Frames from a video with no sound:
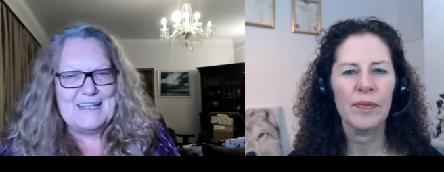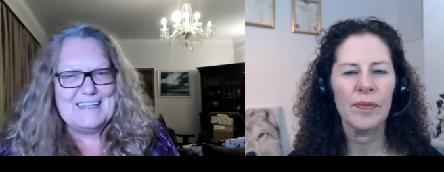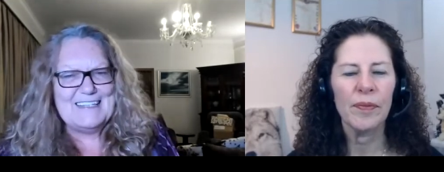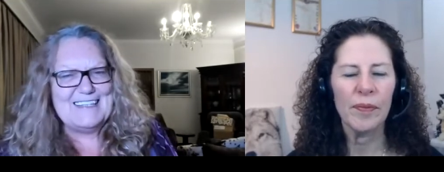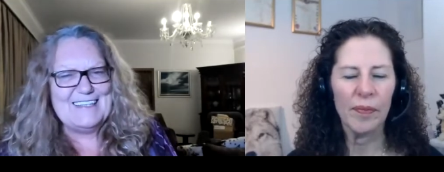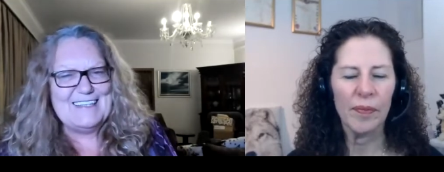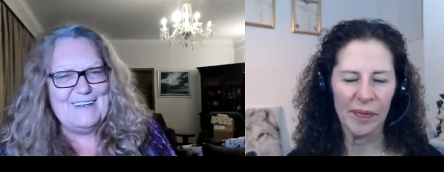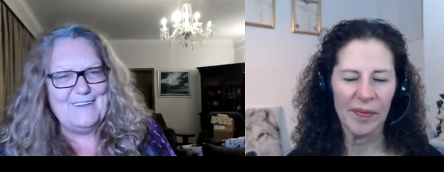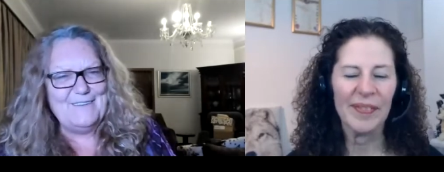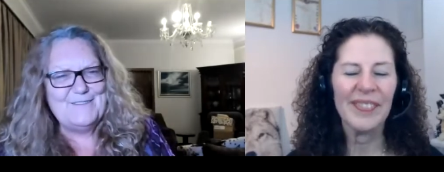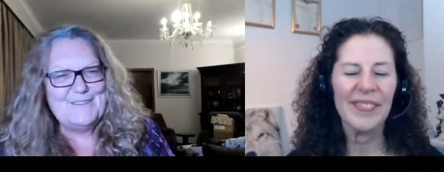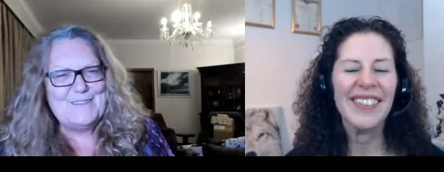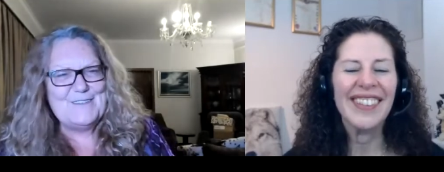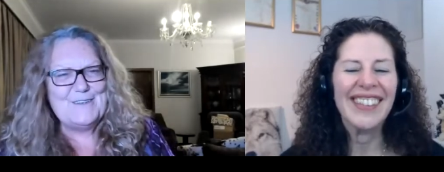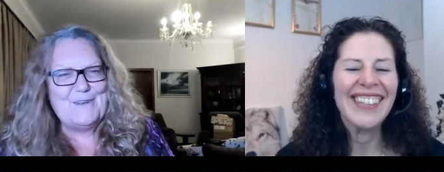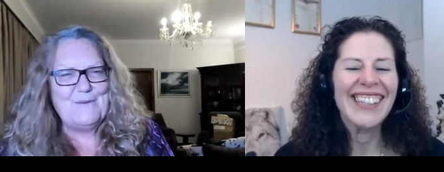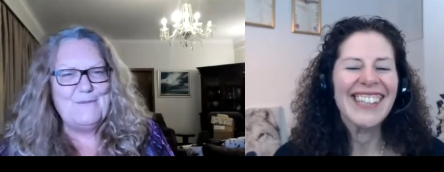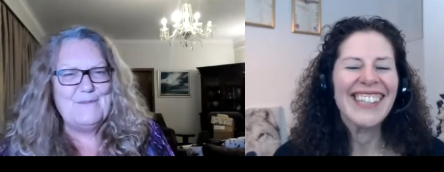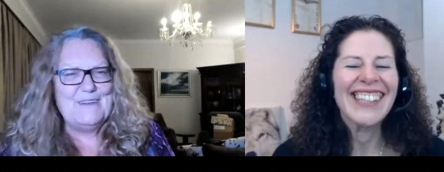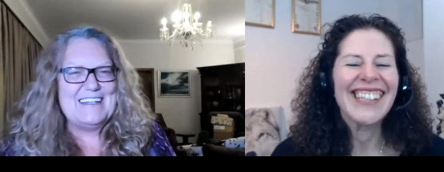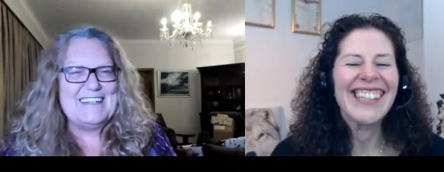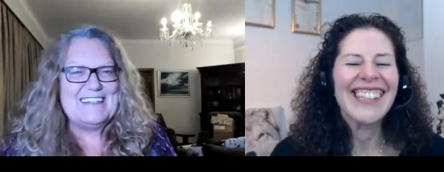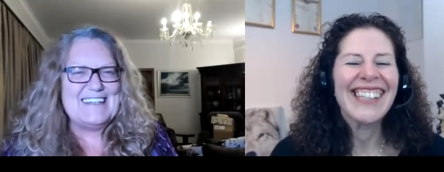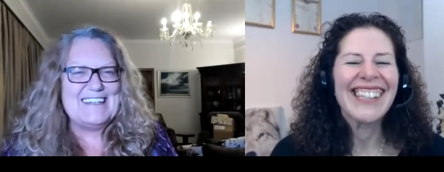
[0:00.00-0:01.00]
Speaker 1: myself
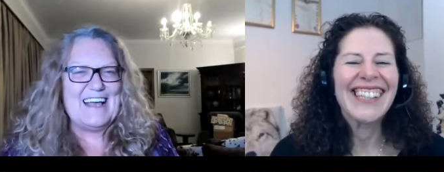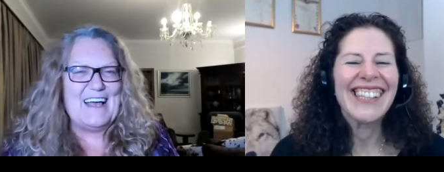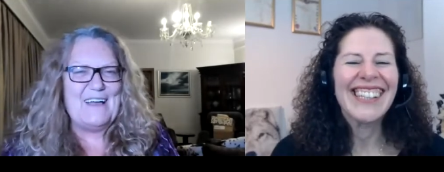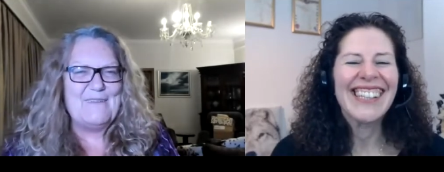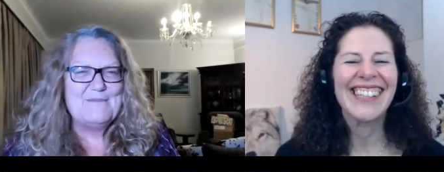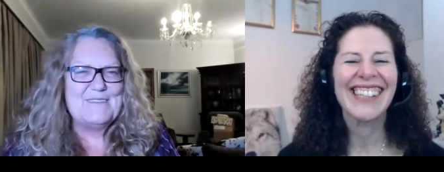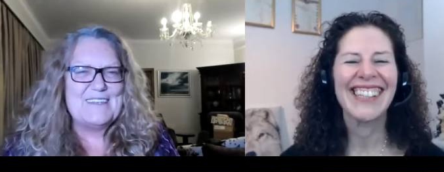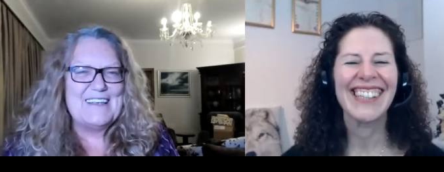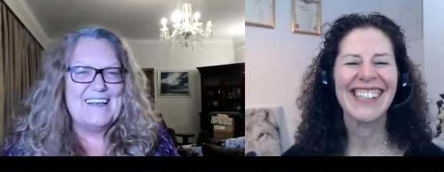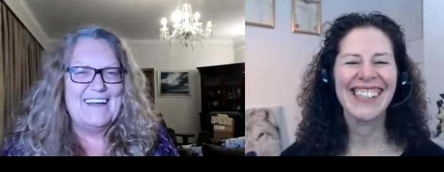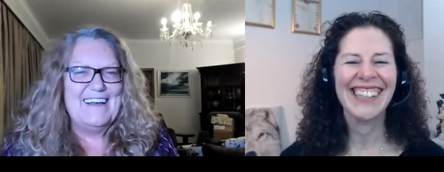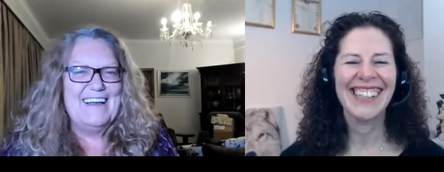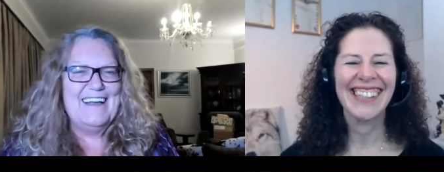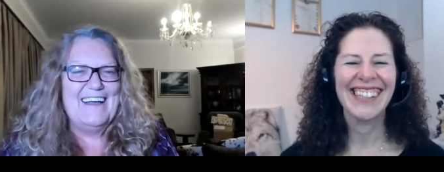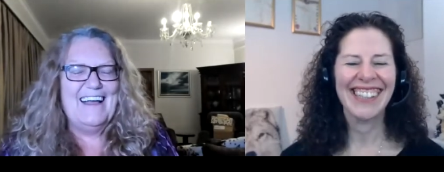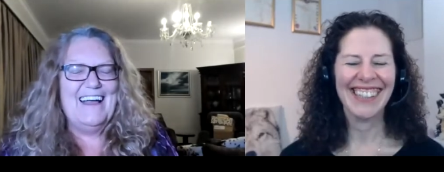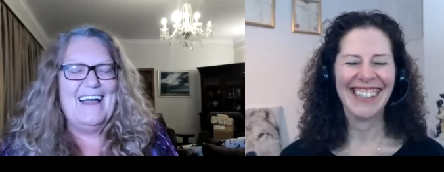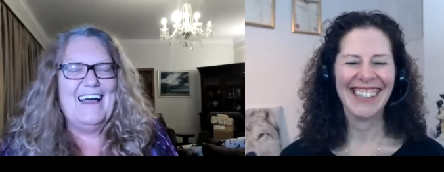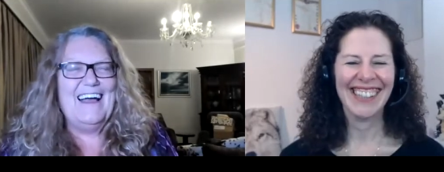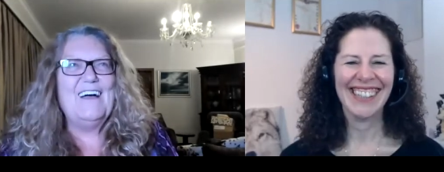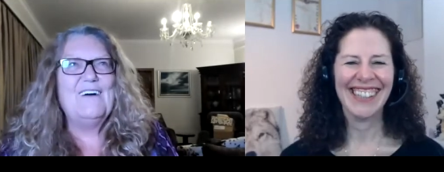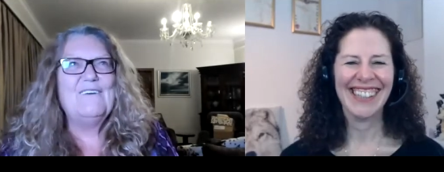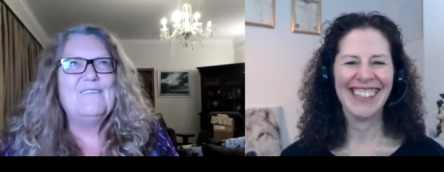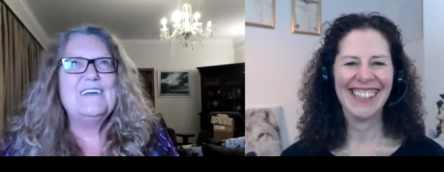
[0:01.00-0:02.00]
so many times.
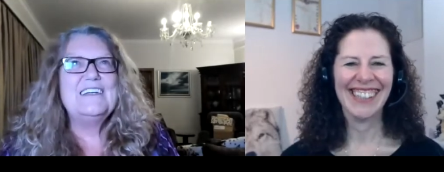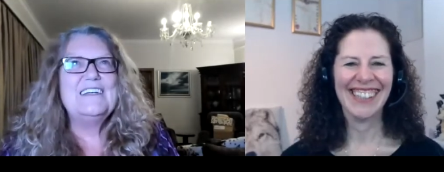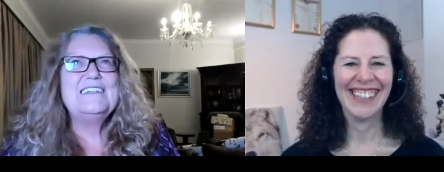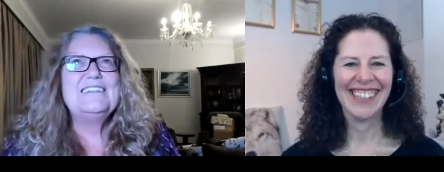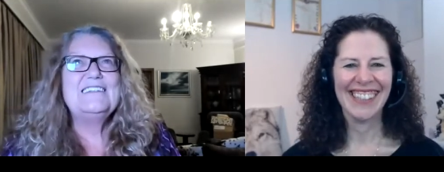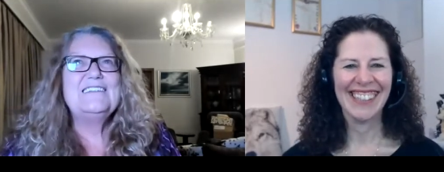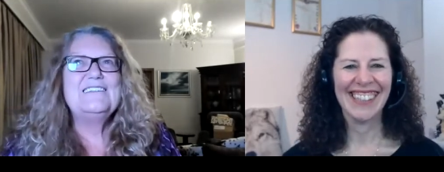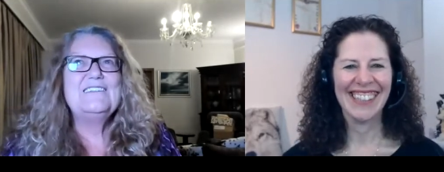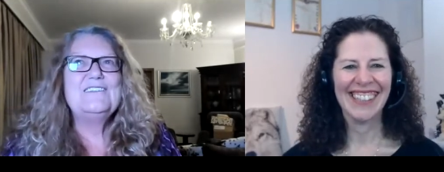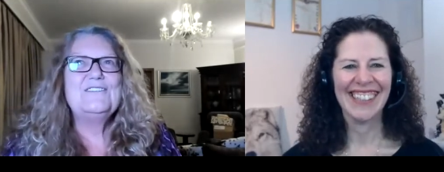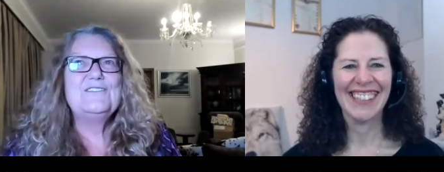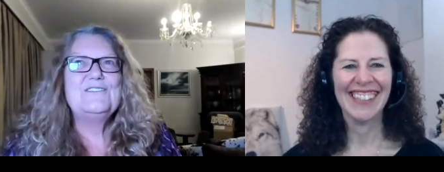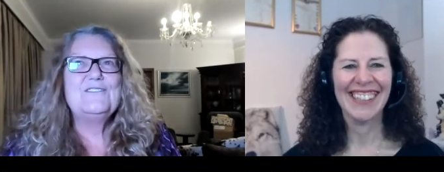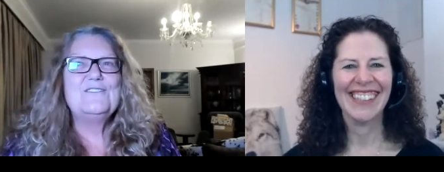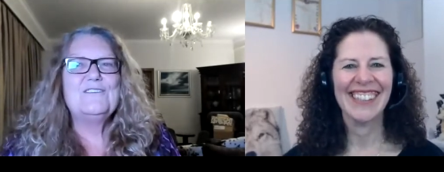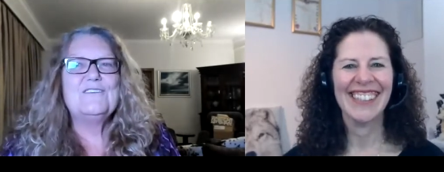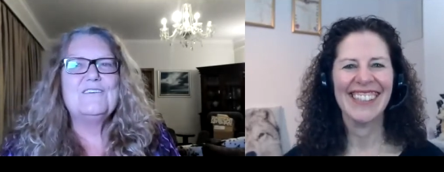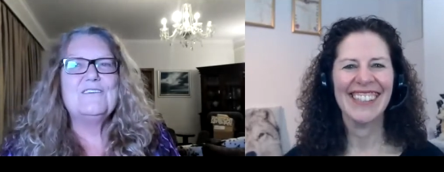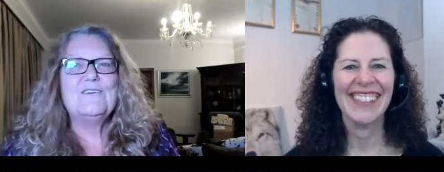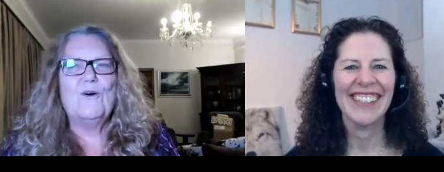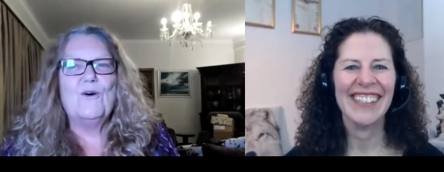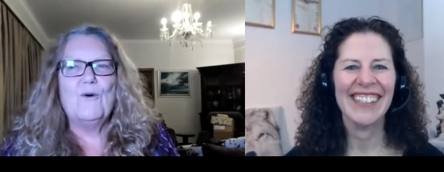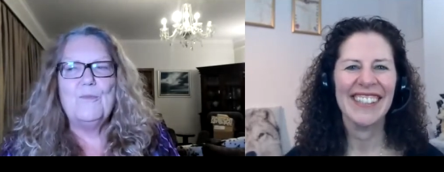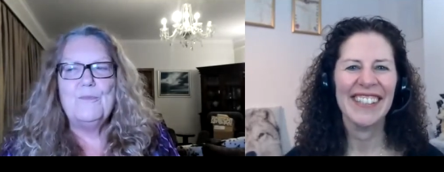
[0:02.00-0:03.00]
I went into
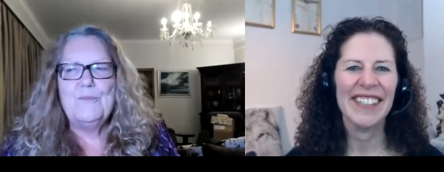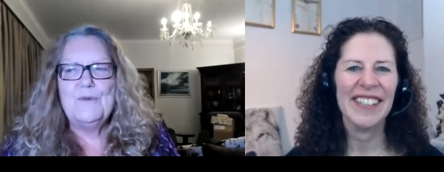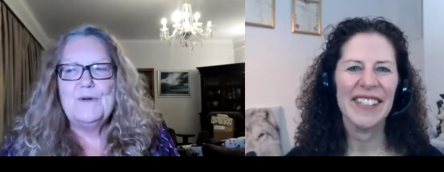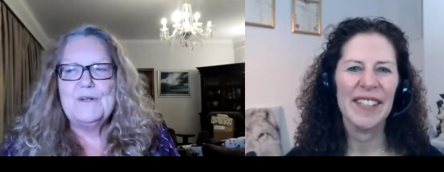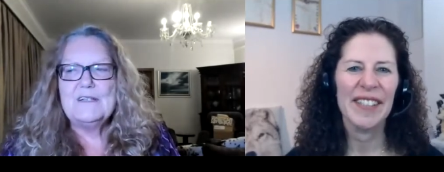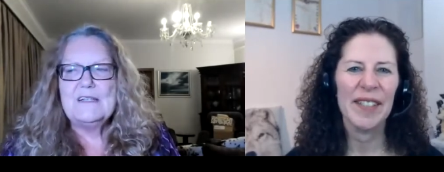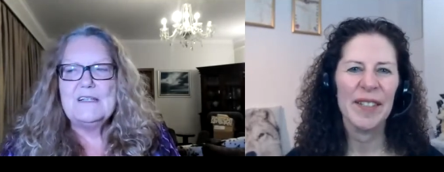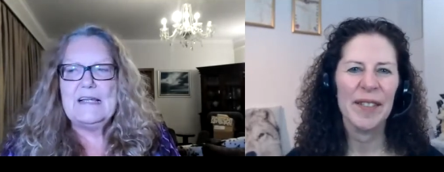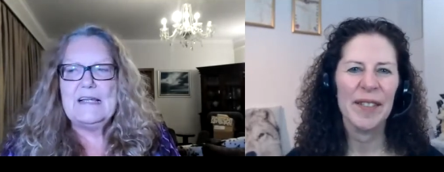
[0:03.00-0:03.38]
corporate, and